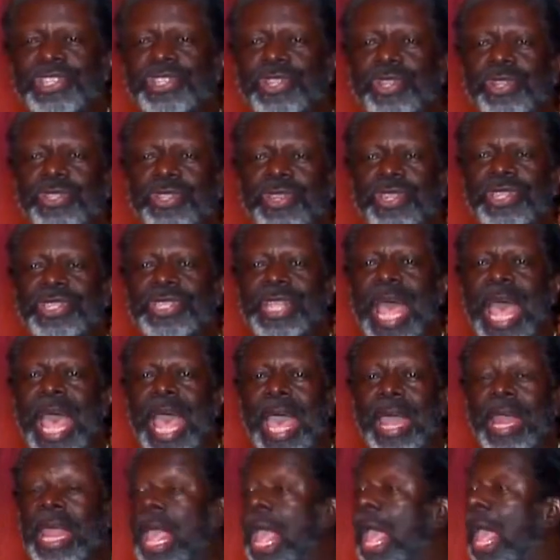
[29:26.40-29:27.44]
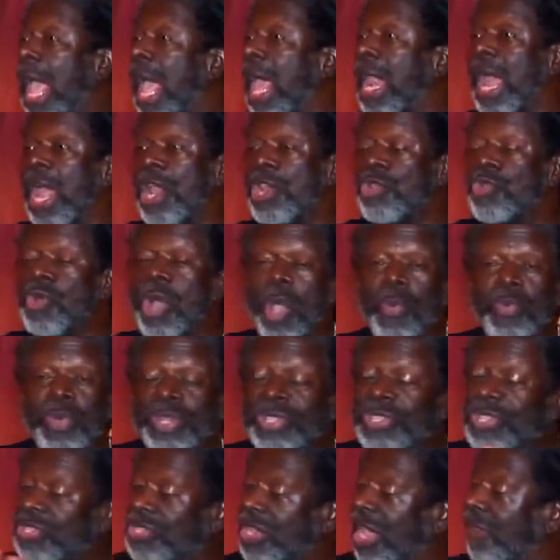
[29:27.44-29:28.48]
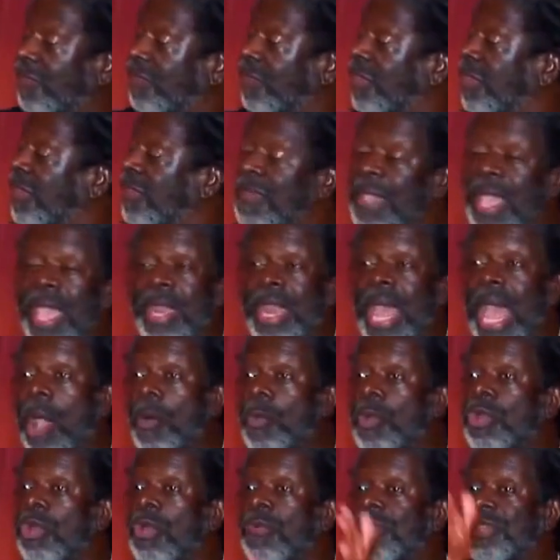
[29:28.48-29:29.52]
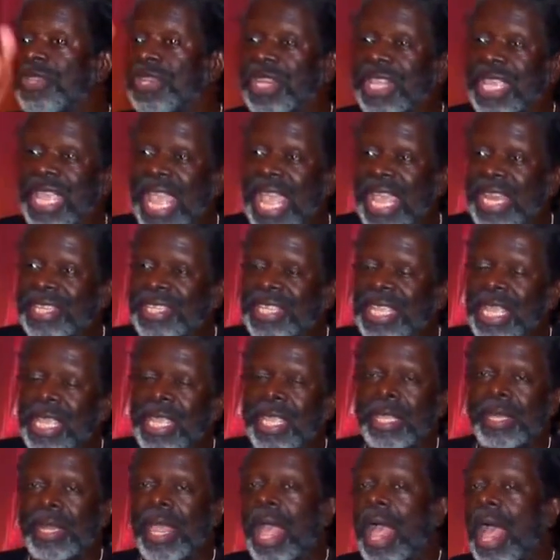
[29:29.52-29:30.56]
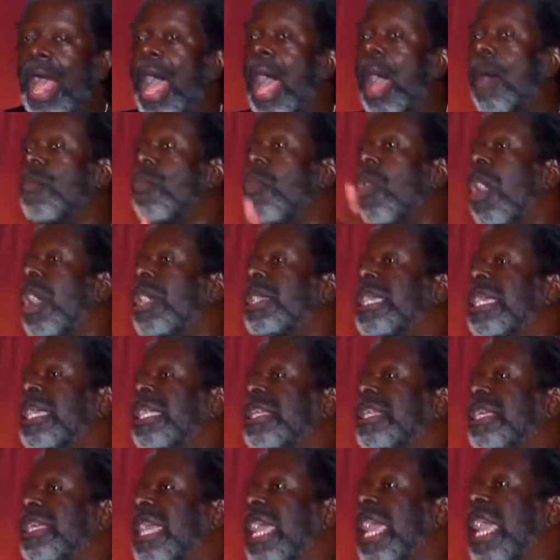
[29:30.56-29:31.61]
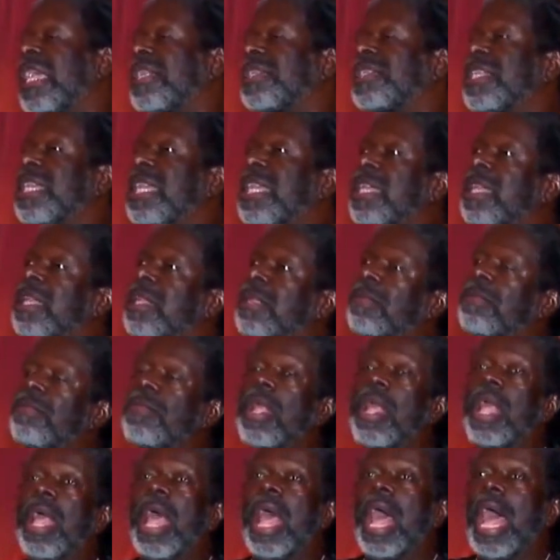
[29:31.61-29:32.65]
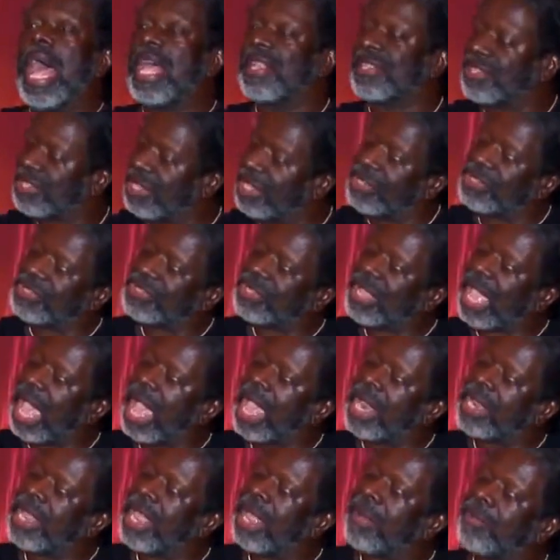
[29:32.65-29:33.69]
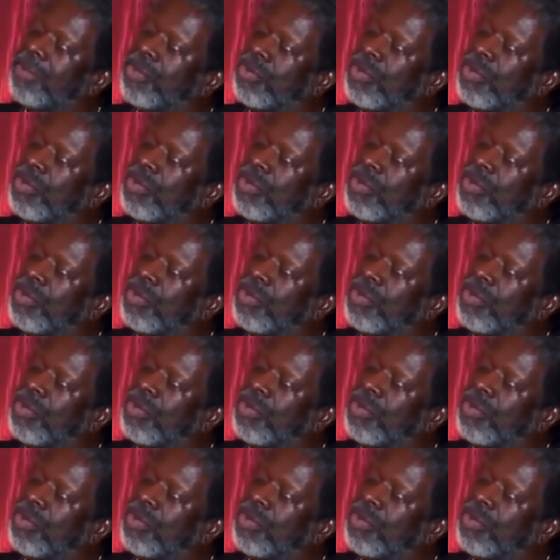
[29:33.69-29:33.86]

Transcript: stood to the side. And I knew I wouldn't stay for the event. I went over to the canteen. I'm walking in the canteen. I see this guy named